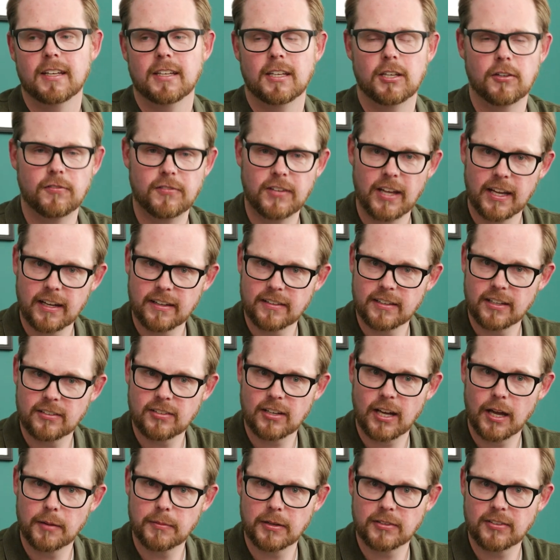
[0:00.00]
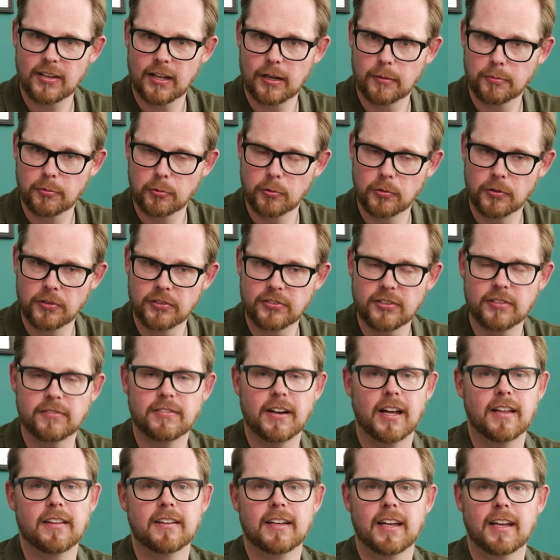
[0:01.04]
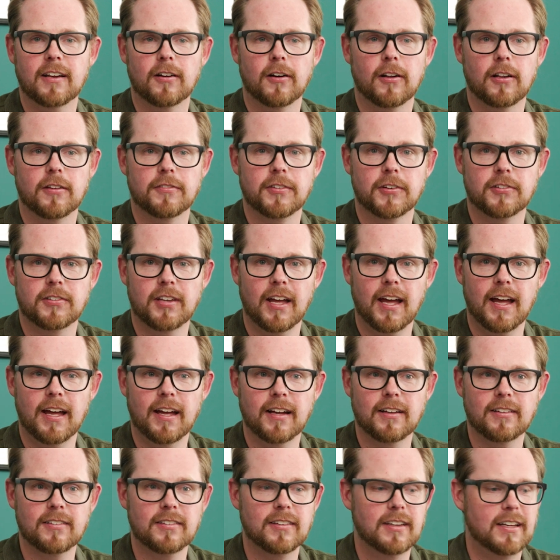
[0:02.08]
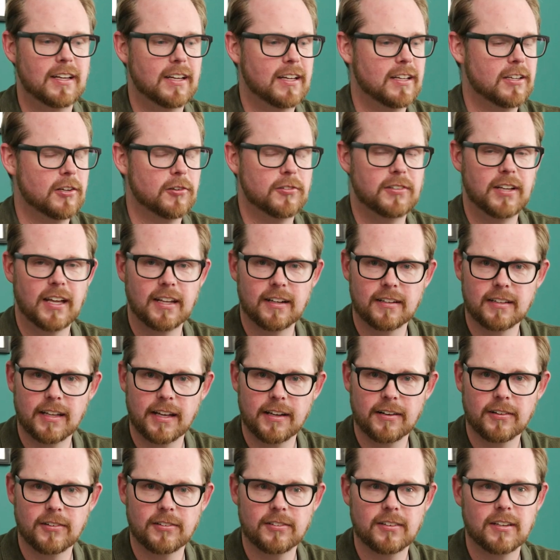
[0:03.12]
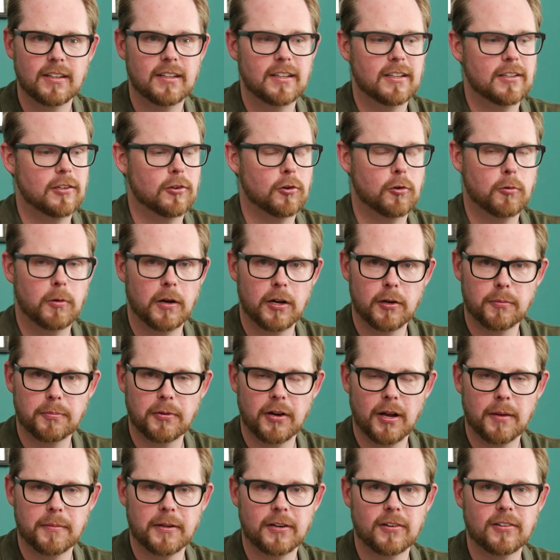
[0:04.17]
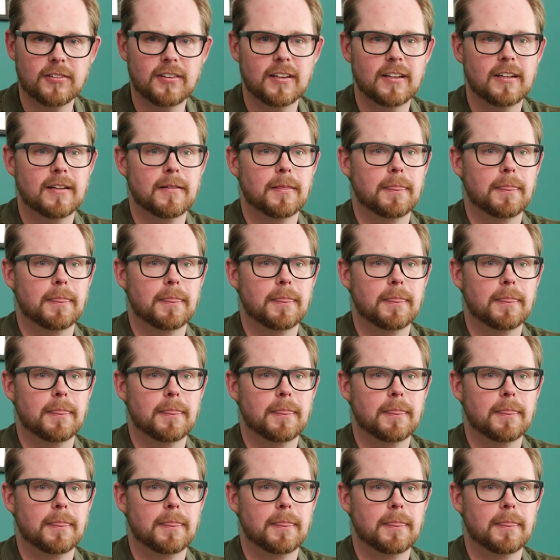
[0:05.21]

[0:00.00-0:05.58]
You've taken the time to set up rules to validate all of your tags, your data layers, your query parameters.